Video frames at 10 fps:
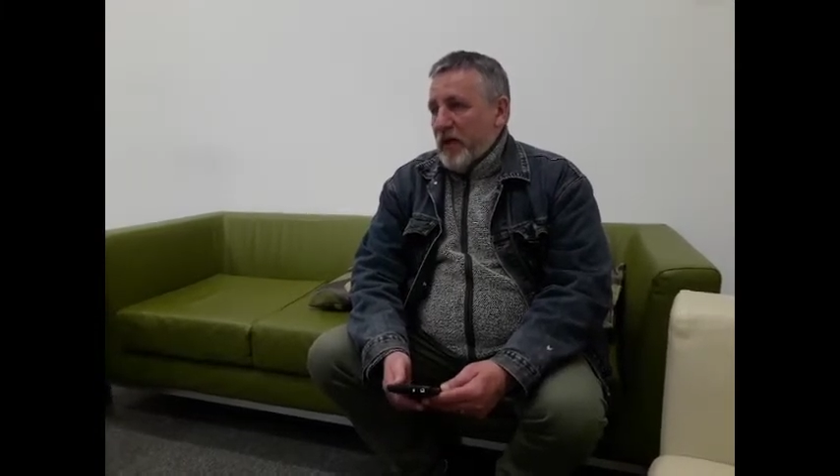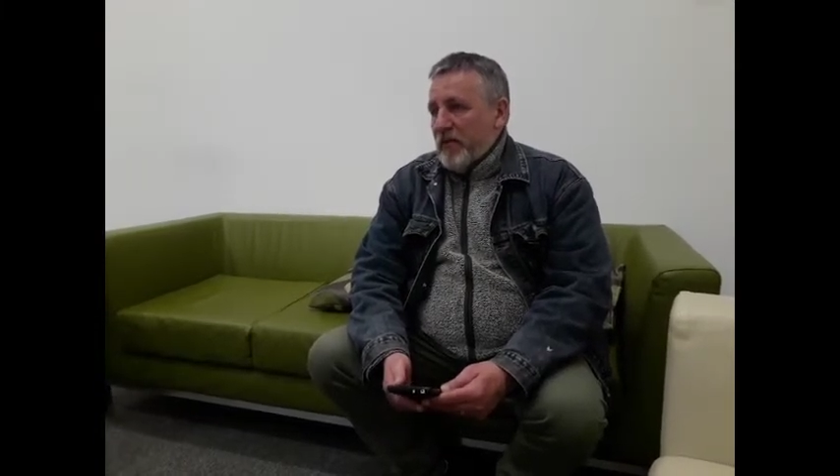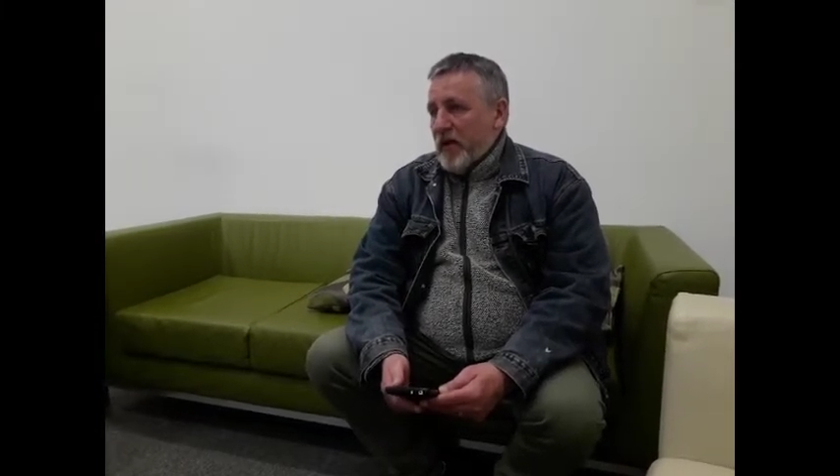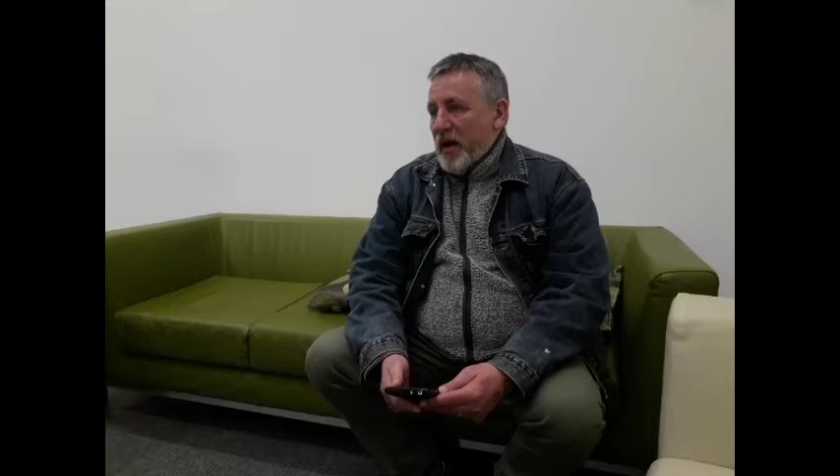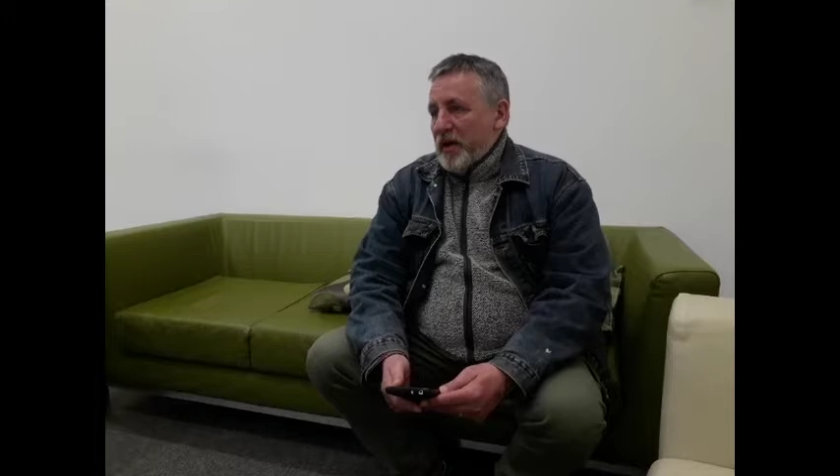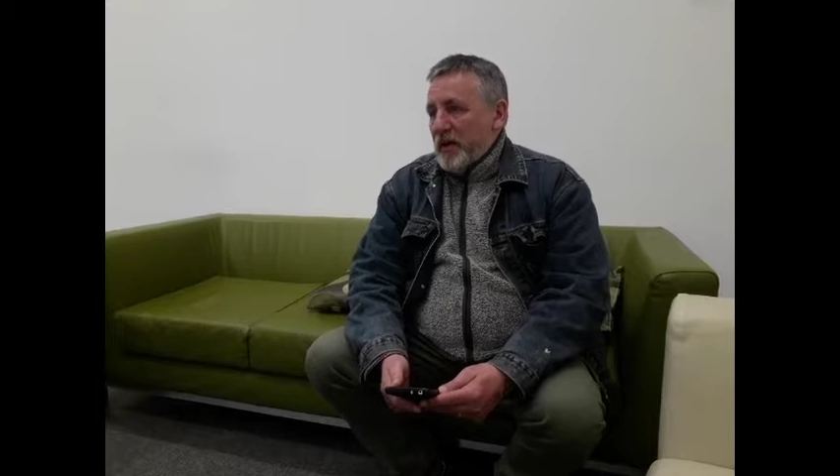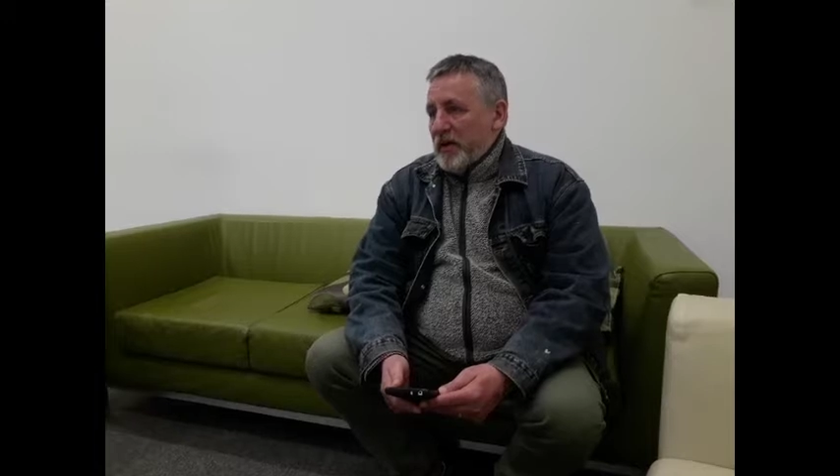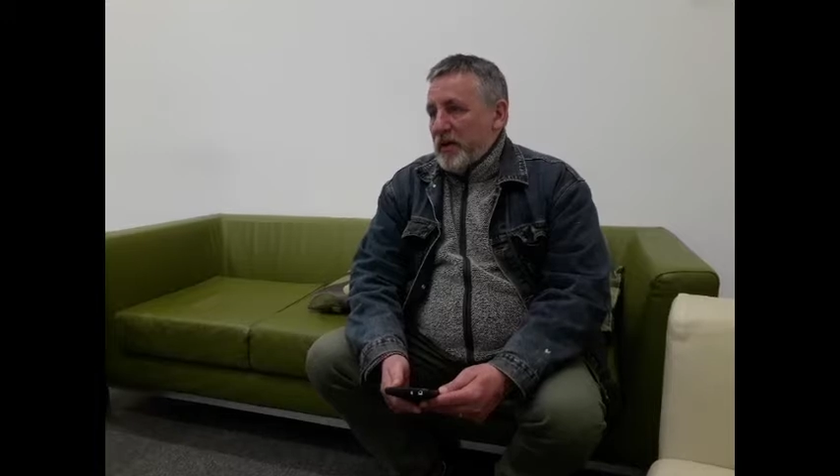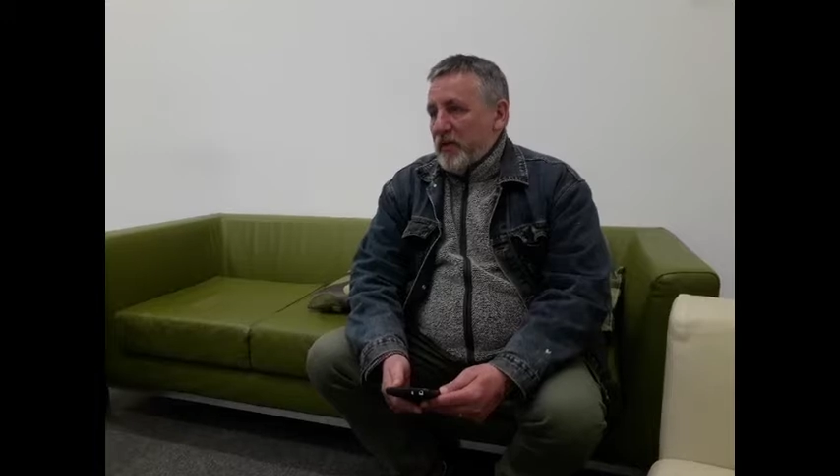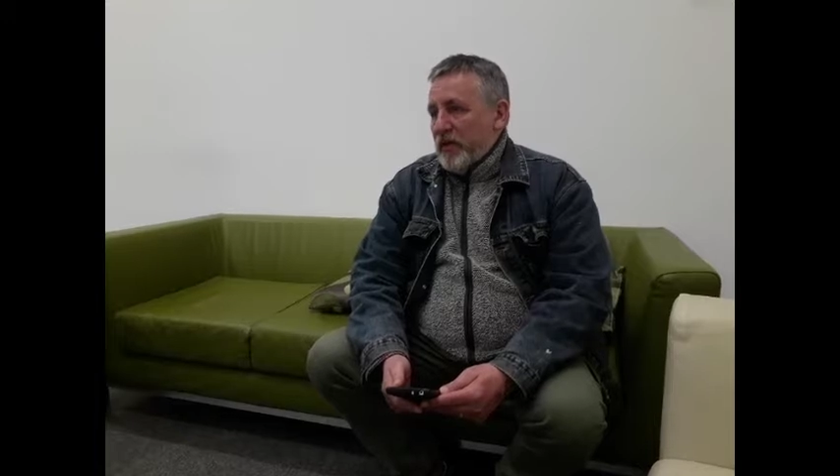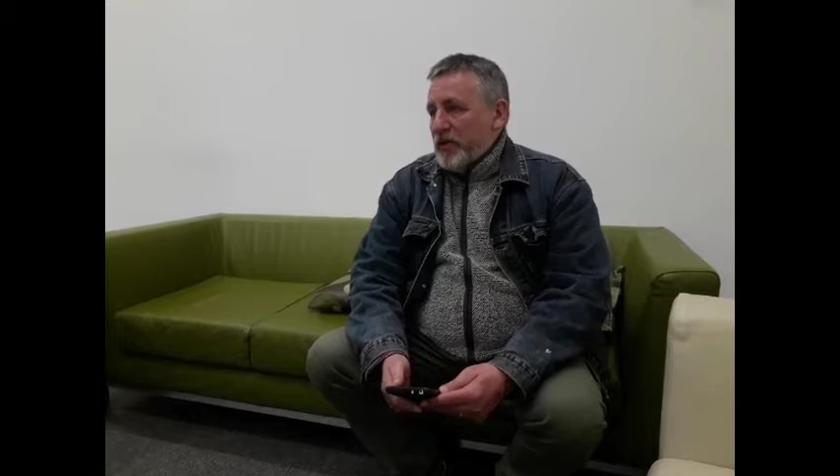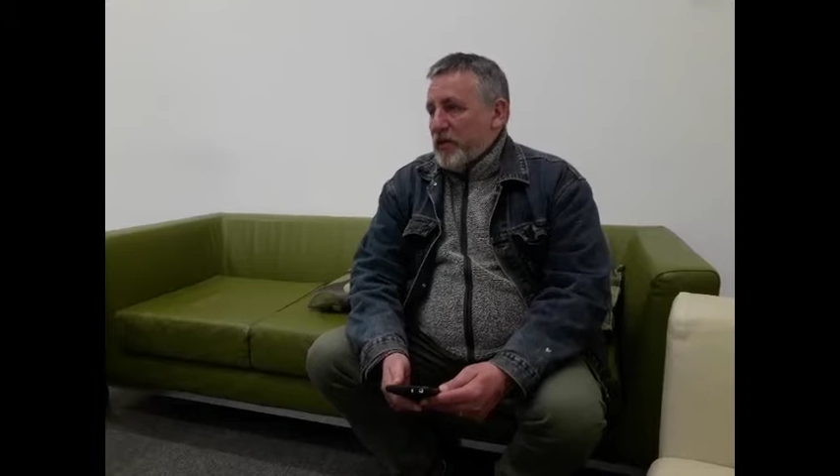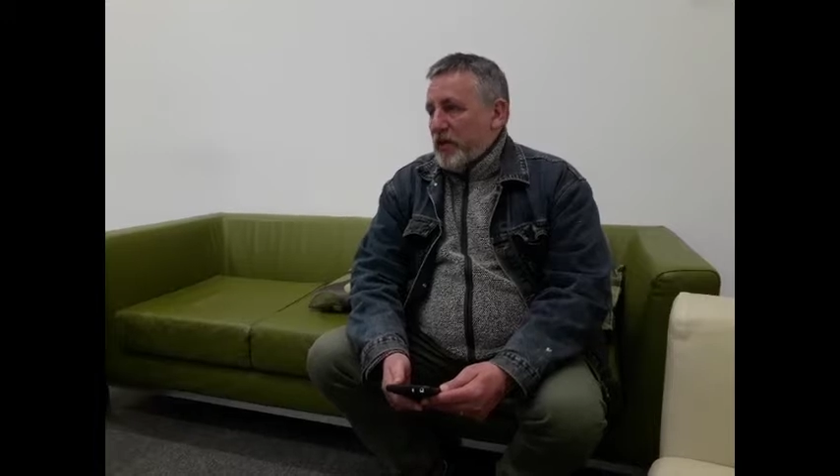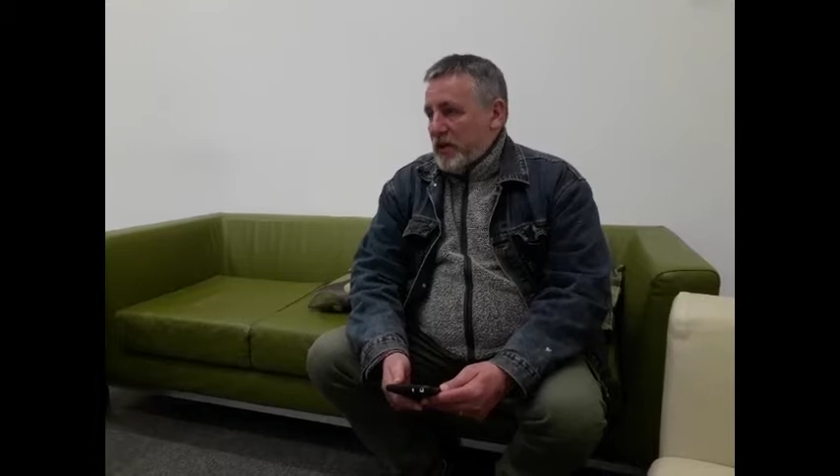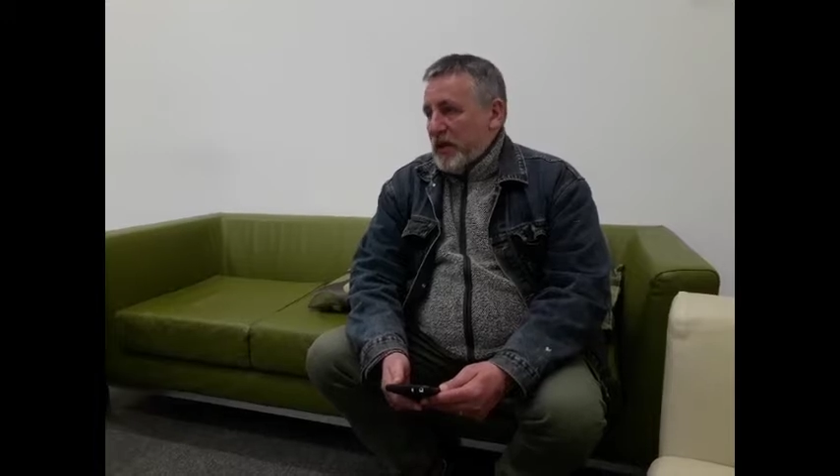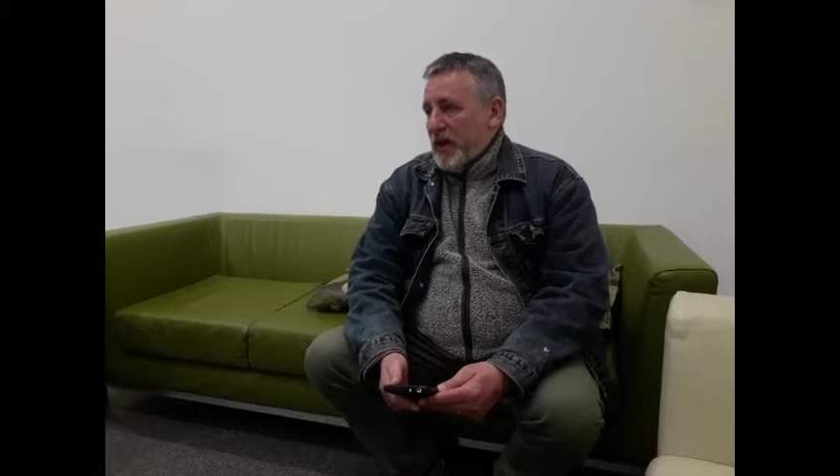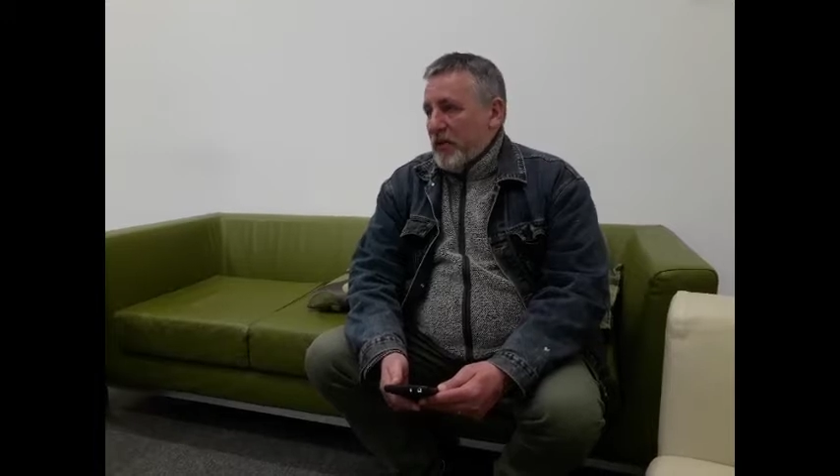fine and the food's good, yeah,